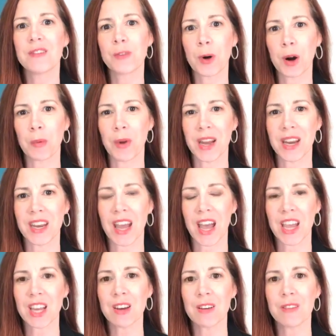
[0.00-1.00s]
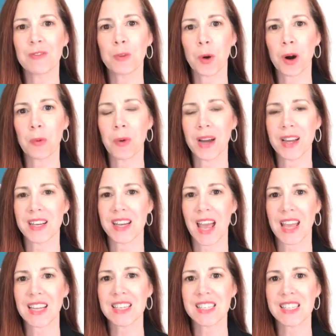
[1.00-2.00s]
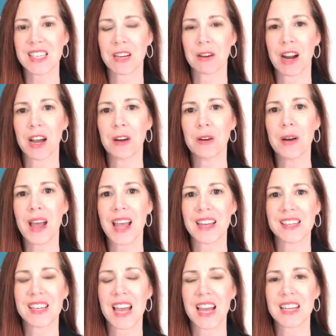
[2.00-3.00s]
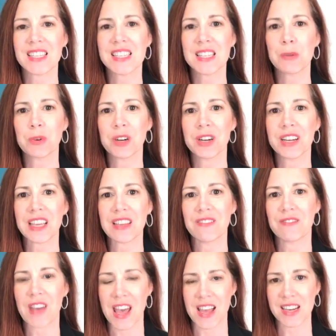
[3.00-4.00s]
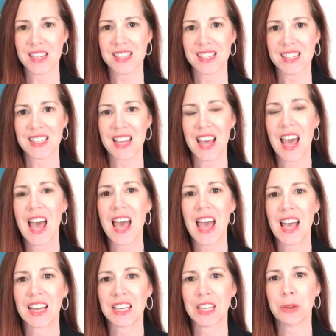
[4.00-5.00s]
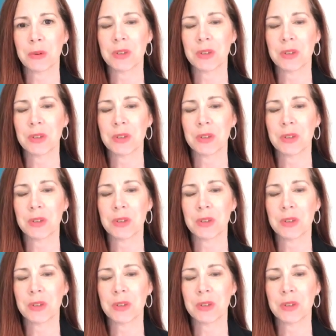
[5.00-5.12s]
951-419-4190 and text the word events, and